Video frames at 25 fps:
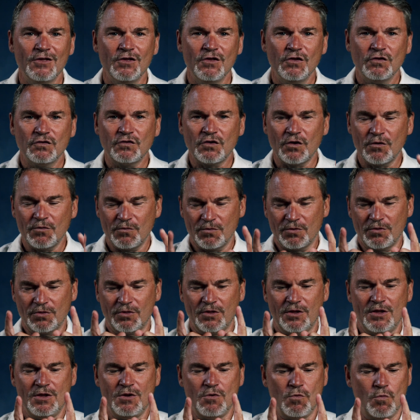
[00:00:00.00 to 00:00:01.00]
So
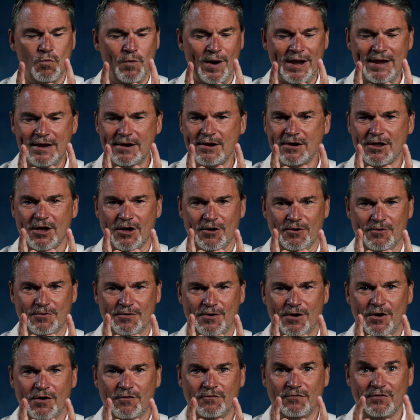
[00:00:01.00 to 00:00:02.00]
the window
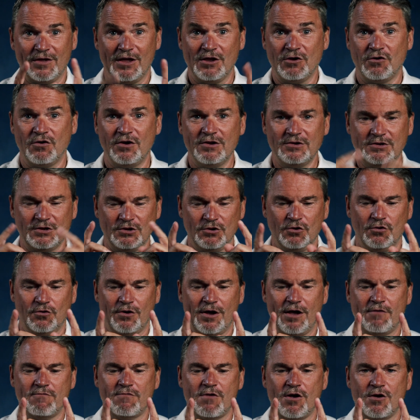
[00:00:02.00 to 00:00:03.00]
of increasing your
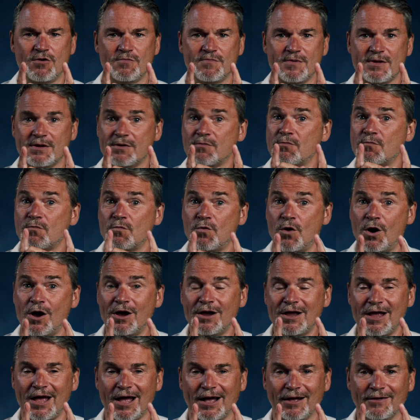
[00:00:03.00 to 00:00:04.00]
aerobic
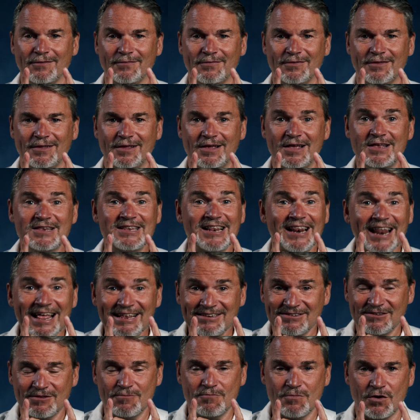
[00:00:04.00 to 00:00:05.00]
workout is
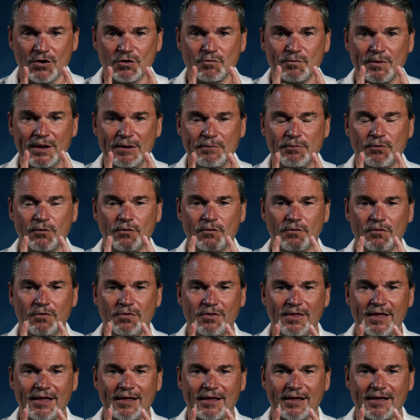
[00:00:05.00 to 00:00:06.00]
less than most people
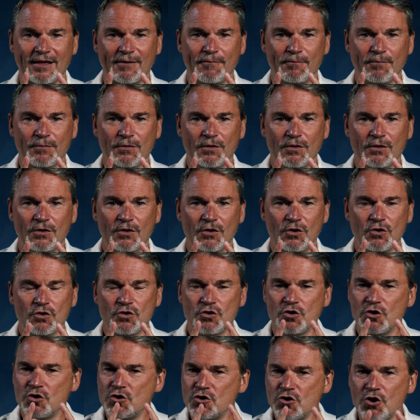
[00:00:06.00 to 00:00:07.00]
think.
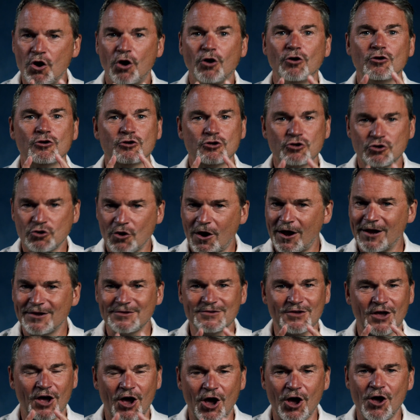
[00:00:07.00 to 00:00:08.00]
You're not trying
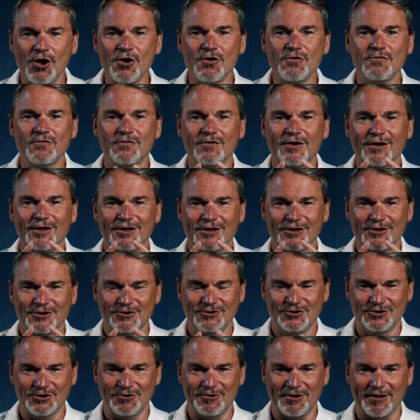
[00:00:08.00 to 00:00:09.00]
to overdo
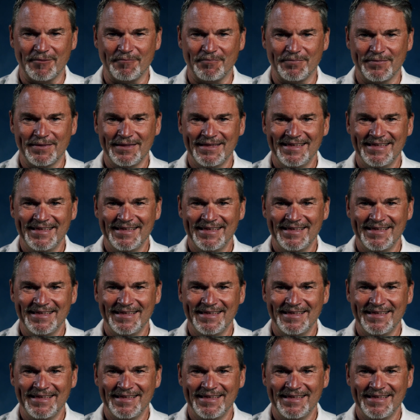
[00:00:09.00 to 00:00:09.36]
it.